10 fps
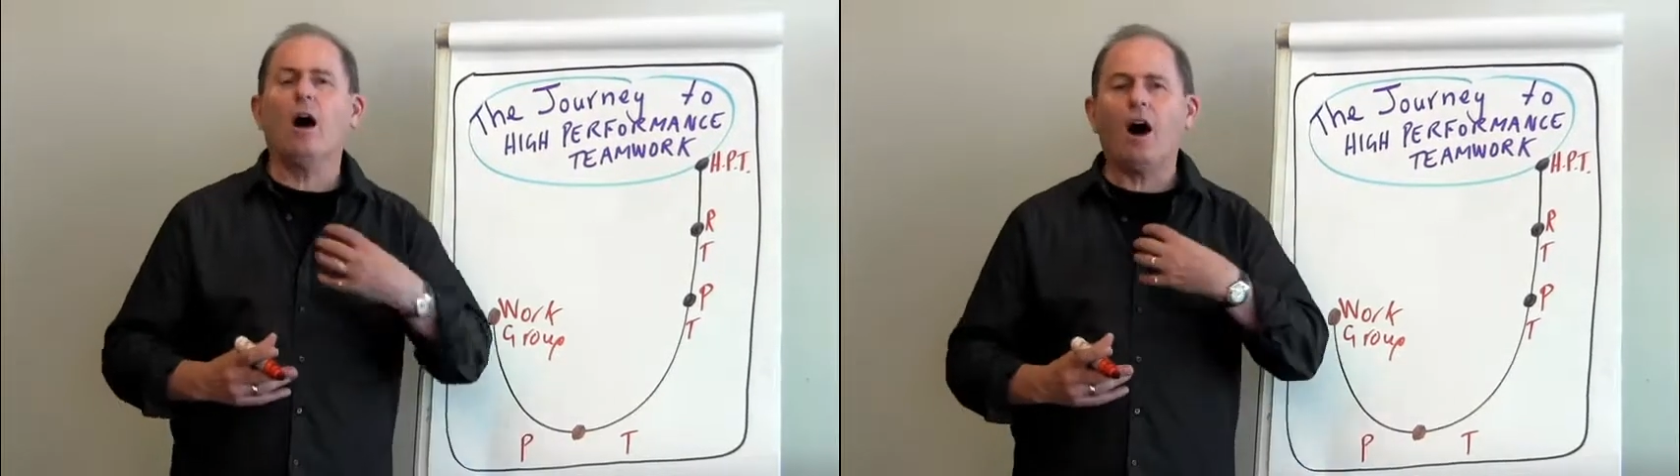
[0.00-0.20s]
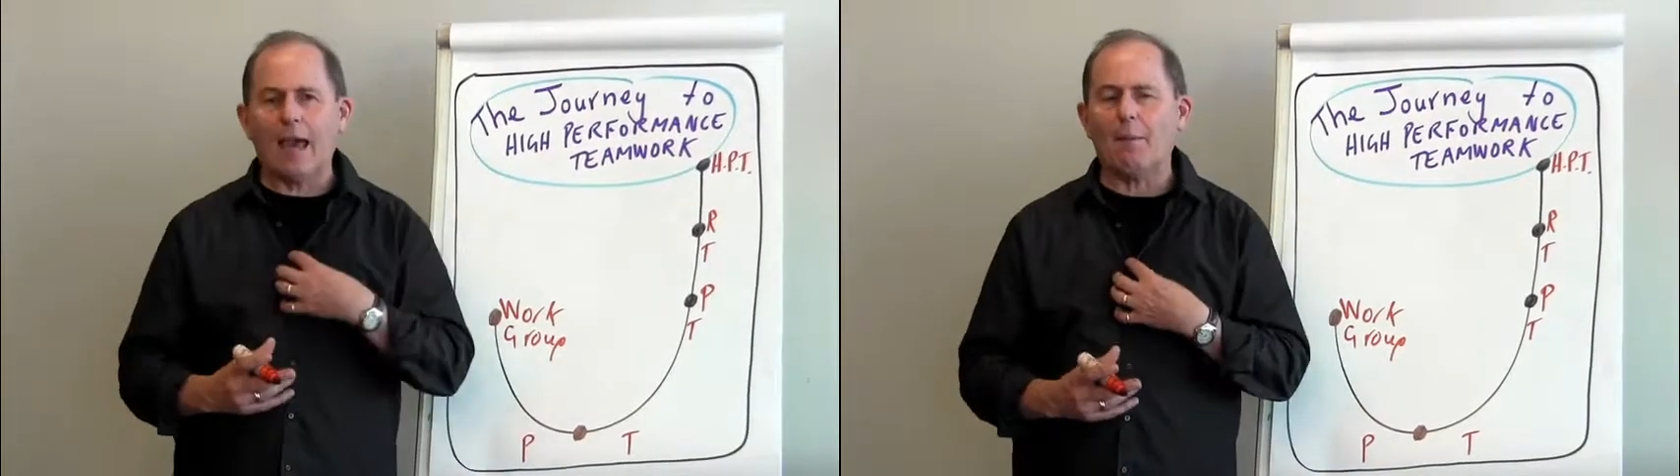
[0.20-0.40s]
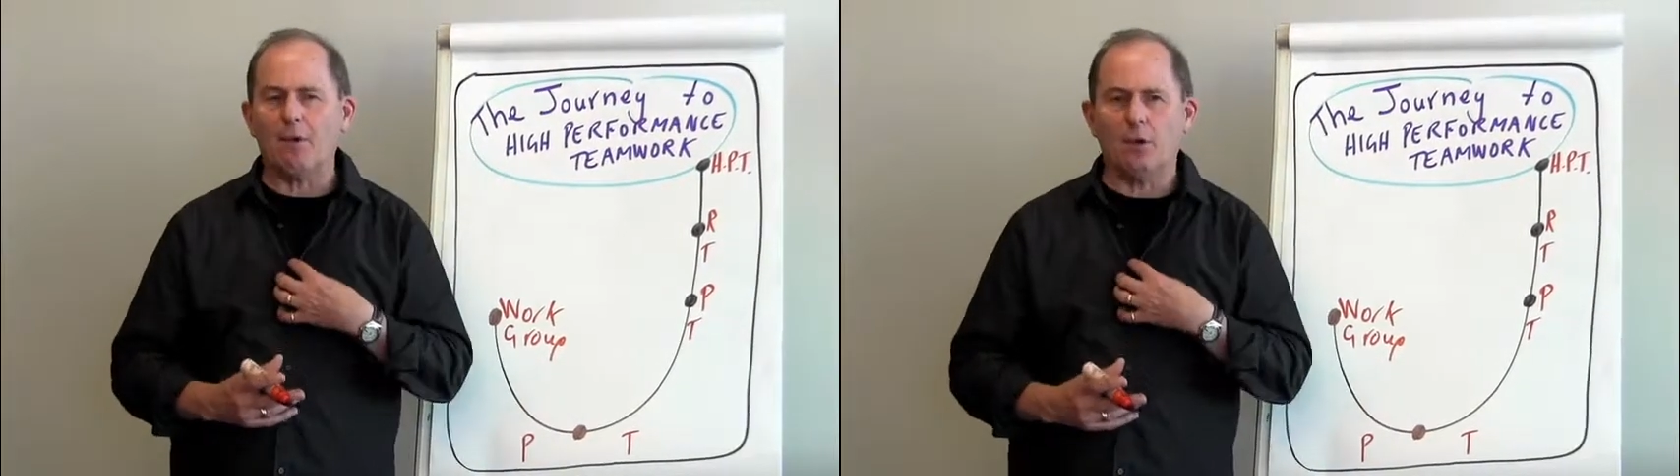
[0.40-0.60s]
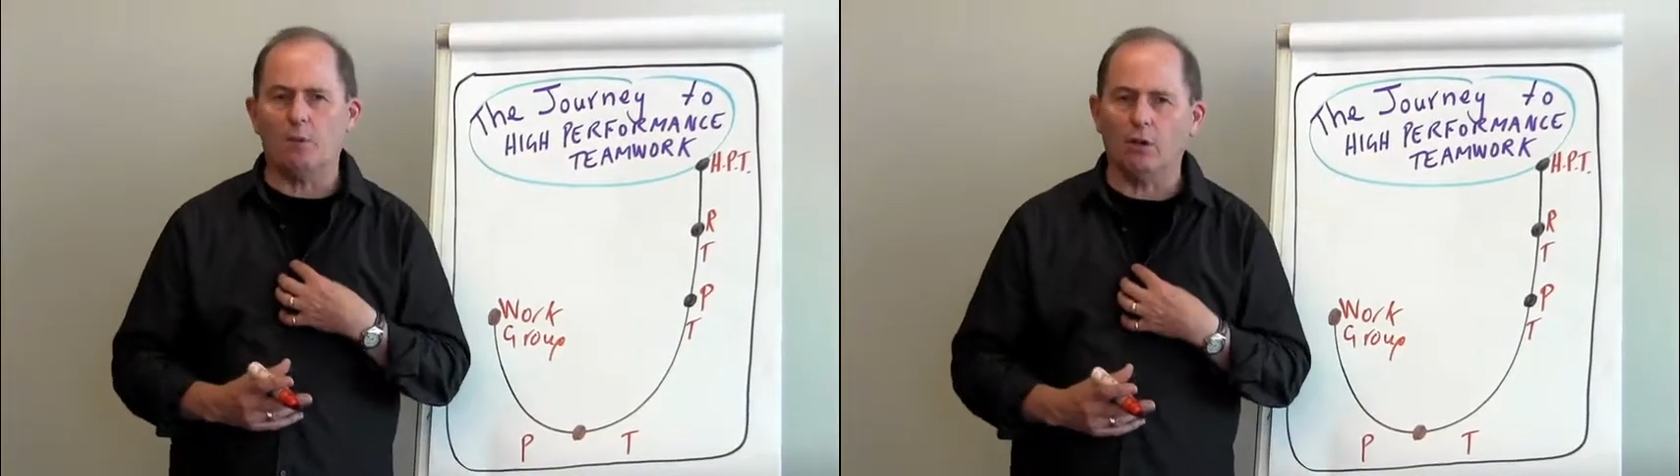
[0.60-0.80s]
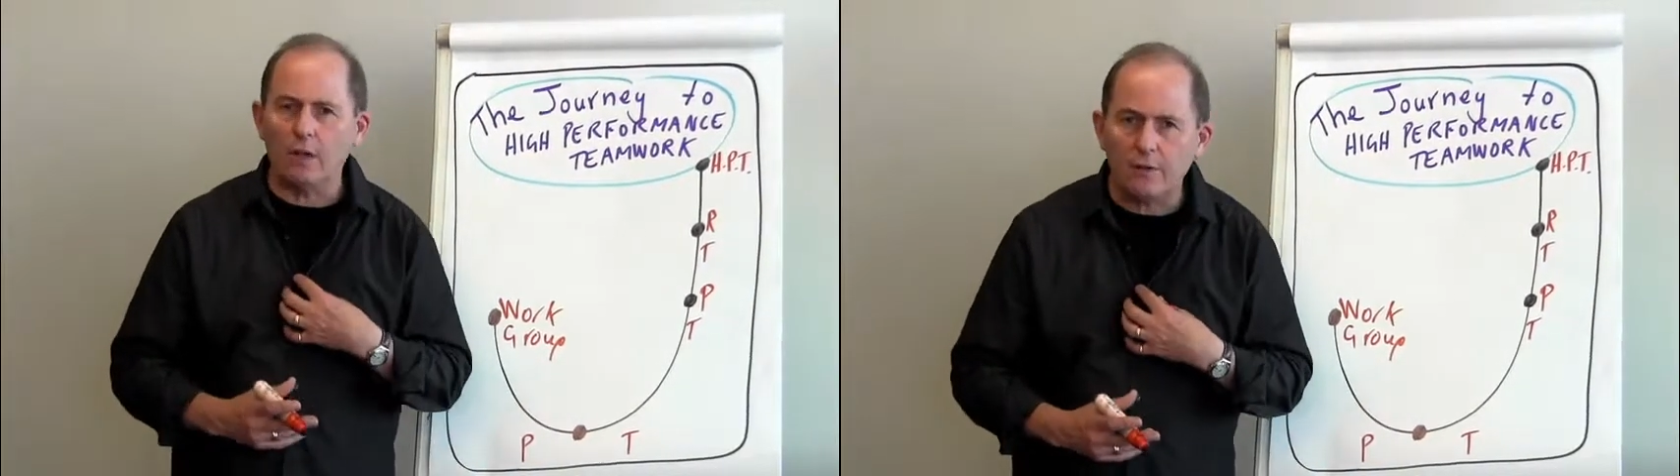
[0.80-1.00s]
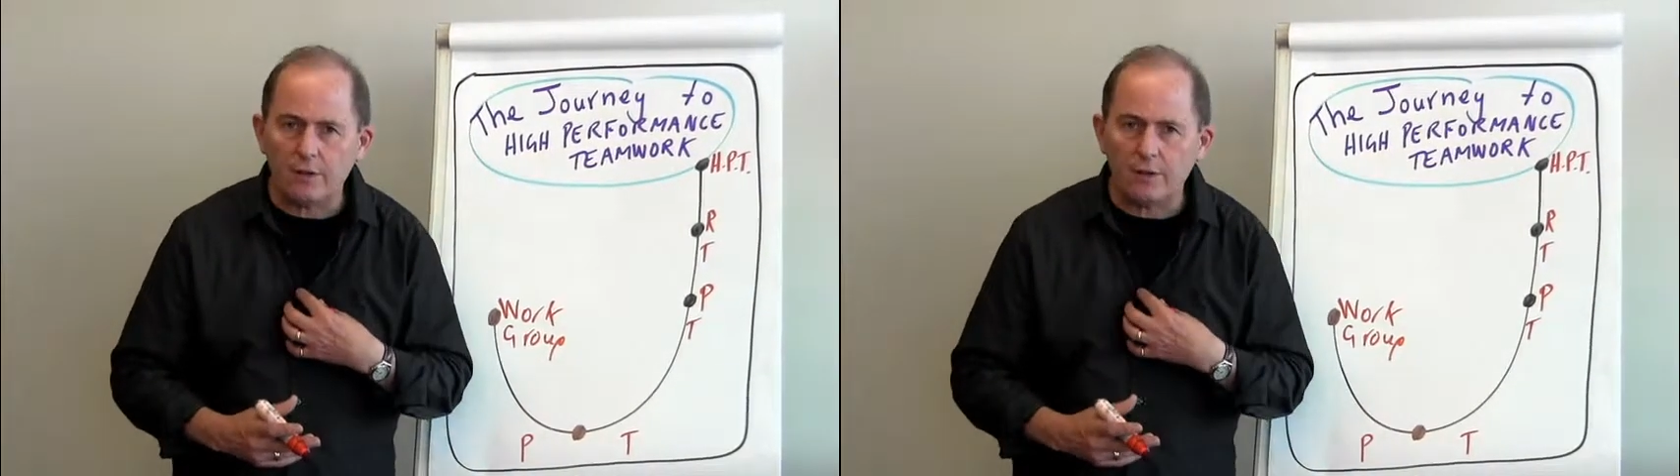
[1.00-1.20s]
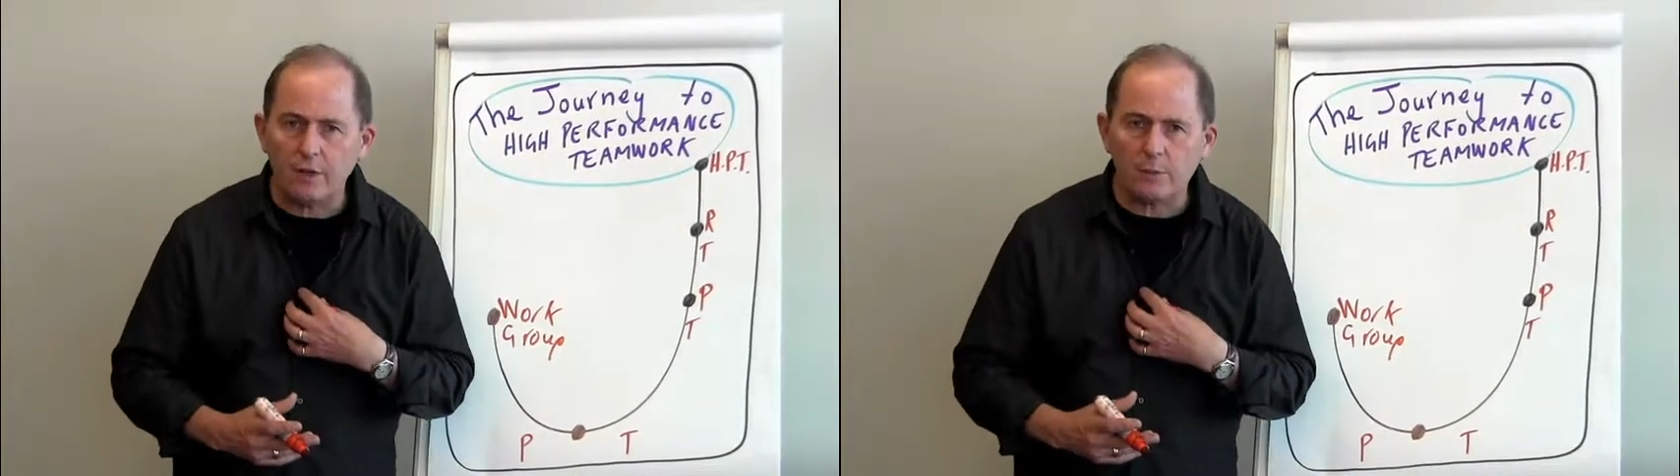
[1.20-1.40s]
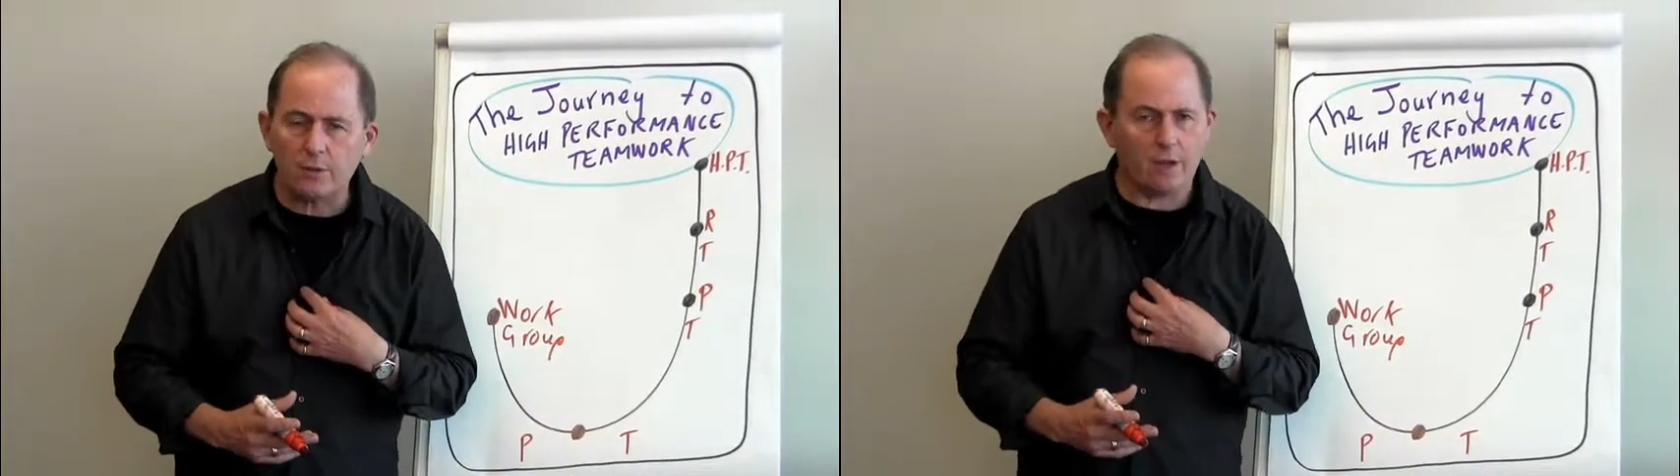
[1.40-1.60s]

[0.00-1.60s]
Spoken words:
I happen to believe in teams.